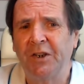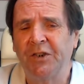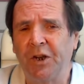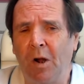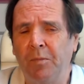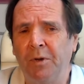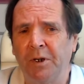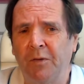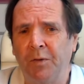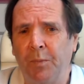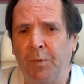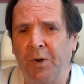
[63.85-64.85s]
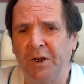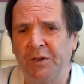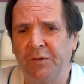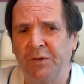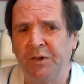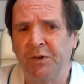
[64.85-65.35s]
doubling of the
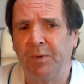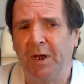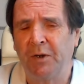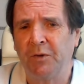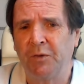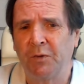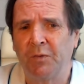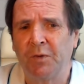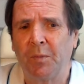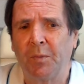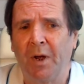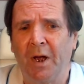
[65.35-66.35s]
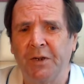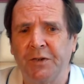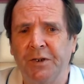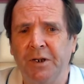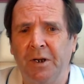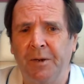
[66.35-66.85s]
price of these metals over the
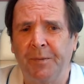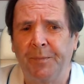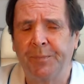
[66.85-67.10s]
past year.